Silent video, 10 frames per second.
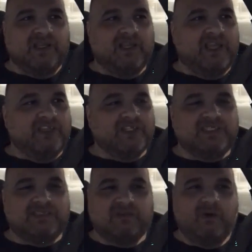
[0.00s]
and
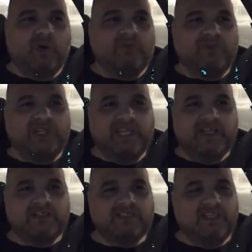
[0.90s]
just all through the
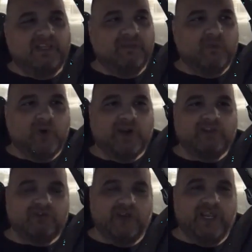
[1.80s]
years, seeing him work,
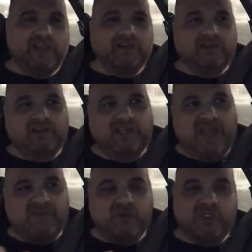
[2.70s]
train, and
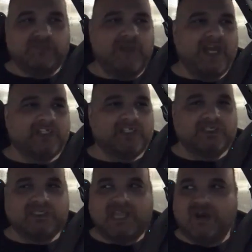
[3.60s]
having all these
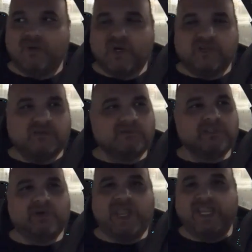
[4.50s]
matches. Now working, you
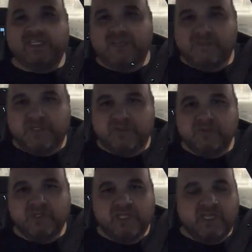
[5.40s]
know, AEW.
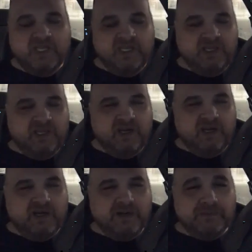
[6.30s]

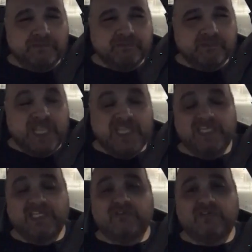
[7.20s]
Um,
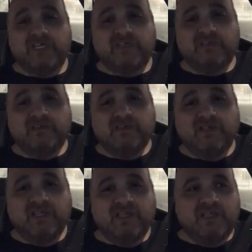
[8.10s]
Anthony Green,
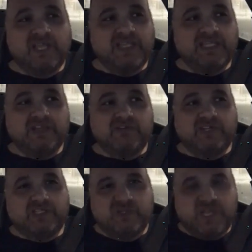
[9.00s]
Anthony
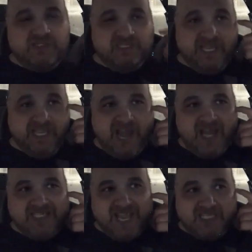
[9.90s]
Green 2008
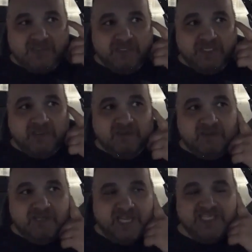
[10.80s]
contacted me.
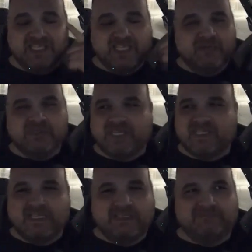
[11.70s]
I think the kid was like
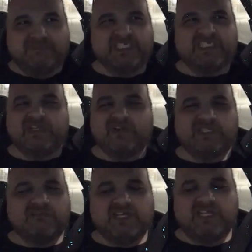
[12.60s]
16 or
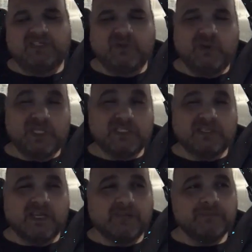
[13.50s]
17 years old at the
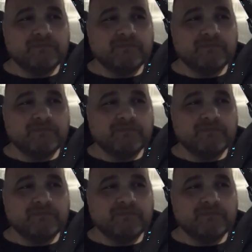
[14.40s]
time.